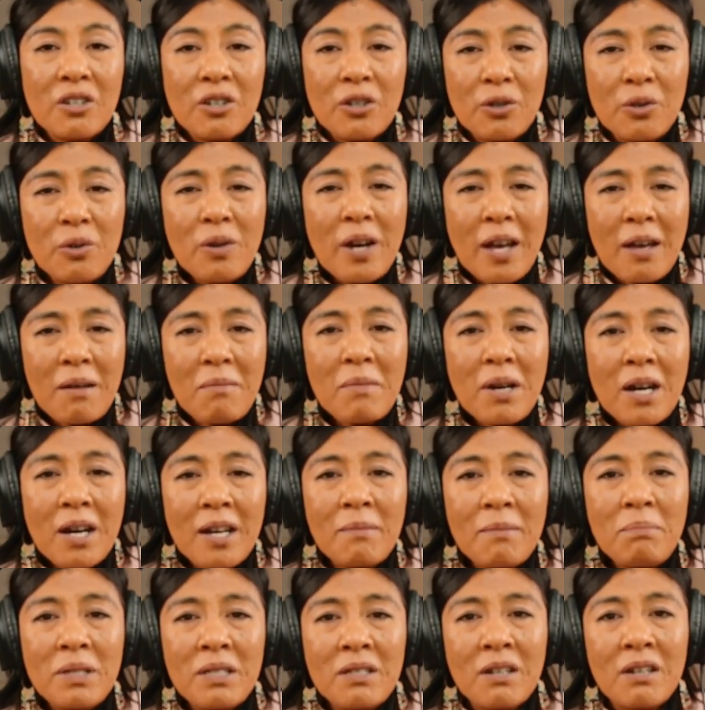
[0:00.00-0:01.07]
Who am I
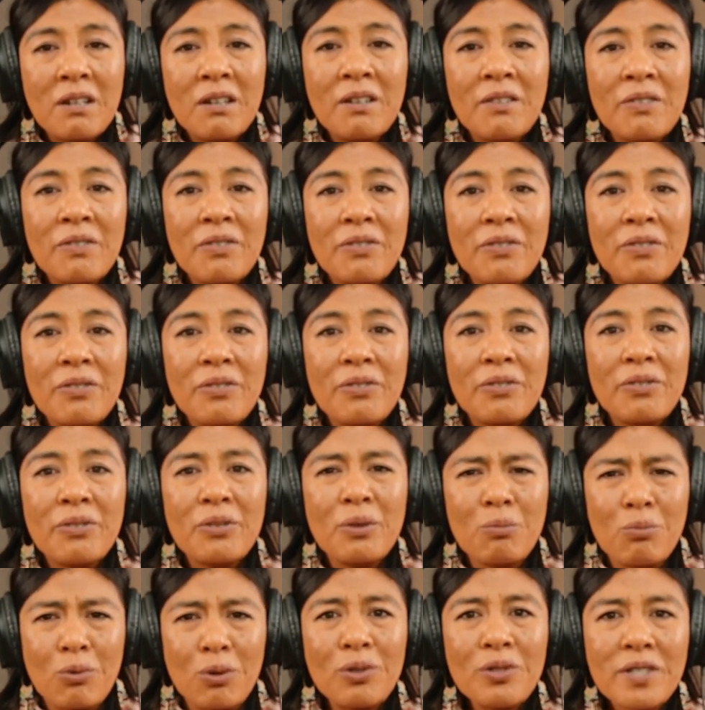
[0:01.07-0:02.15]
beyond the
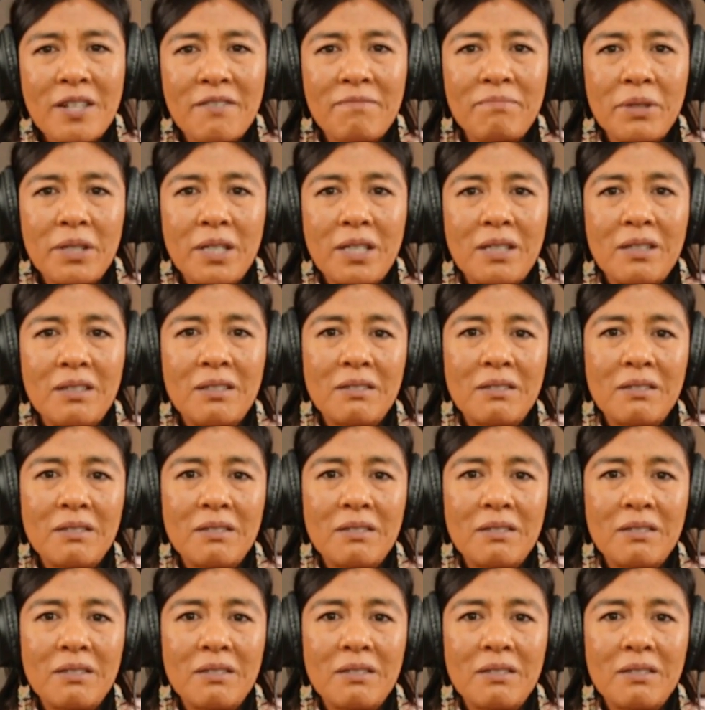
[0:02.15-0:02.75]
roles I've played?